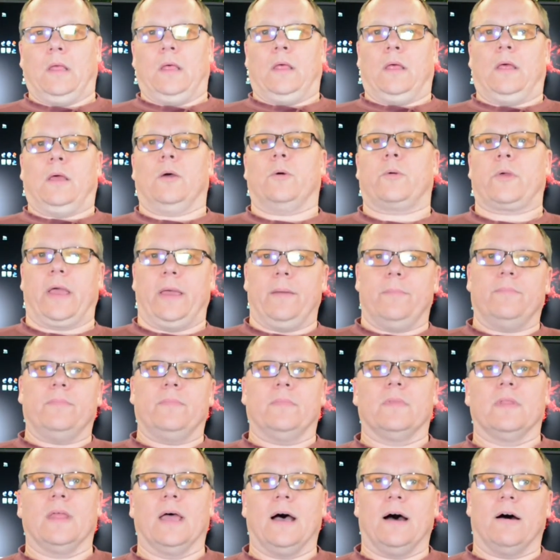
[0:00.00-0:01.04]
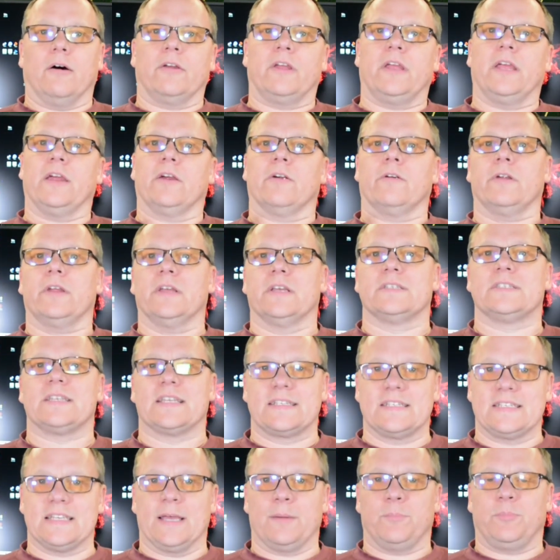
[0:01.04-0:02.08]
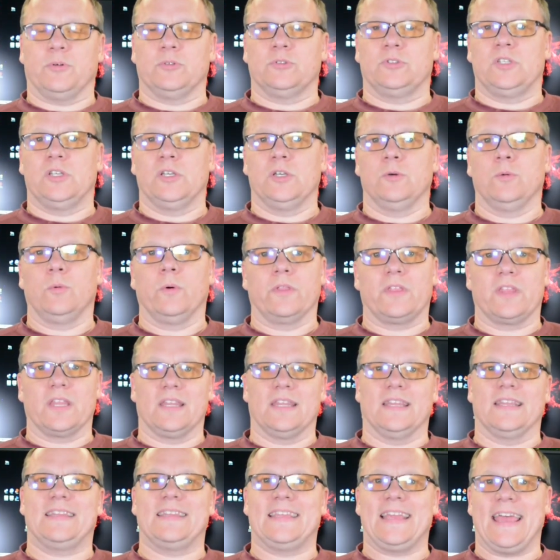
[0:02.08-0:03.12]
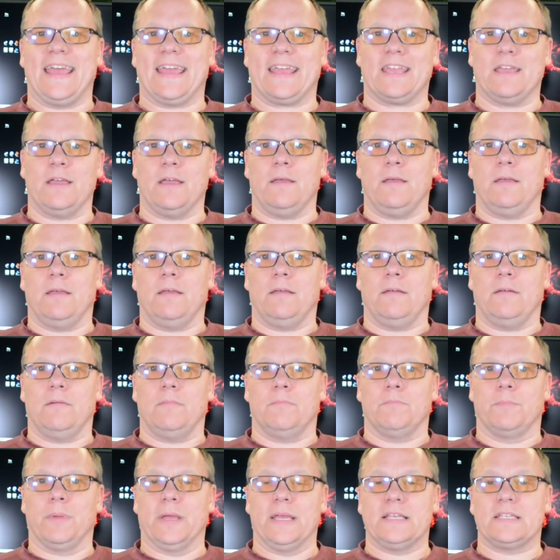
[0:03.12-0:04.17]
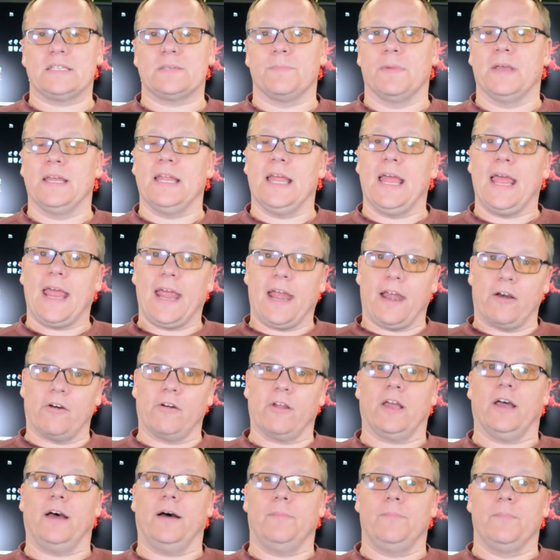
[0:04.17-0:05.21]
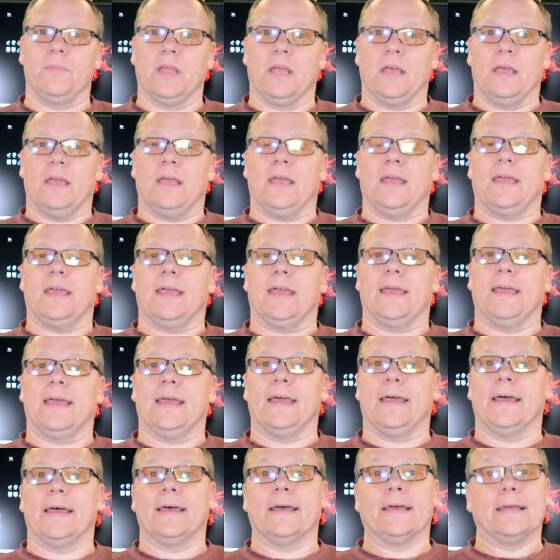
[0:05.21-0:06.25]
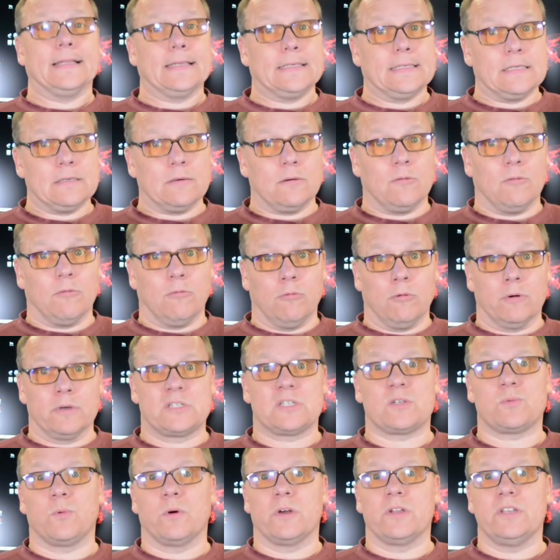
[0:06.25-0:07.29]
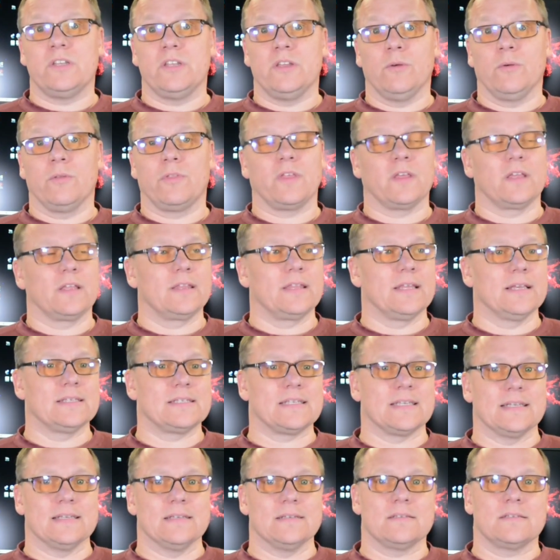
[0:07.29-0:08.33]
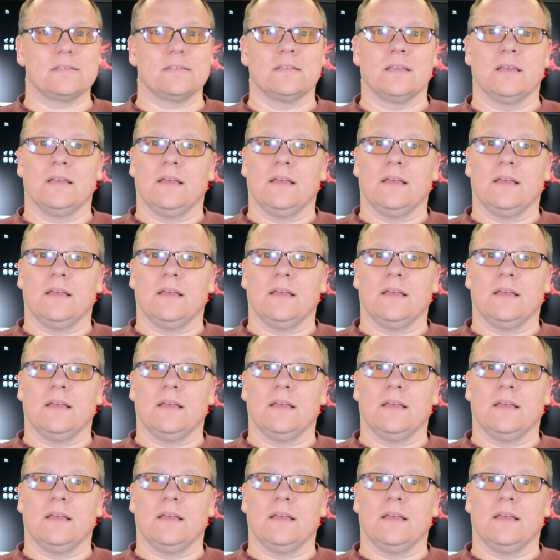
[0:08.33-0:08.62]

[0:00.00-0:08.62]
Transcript: Okay, now here is example 2 within the Tech Basement area, and which one do you think this is?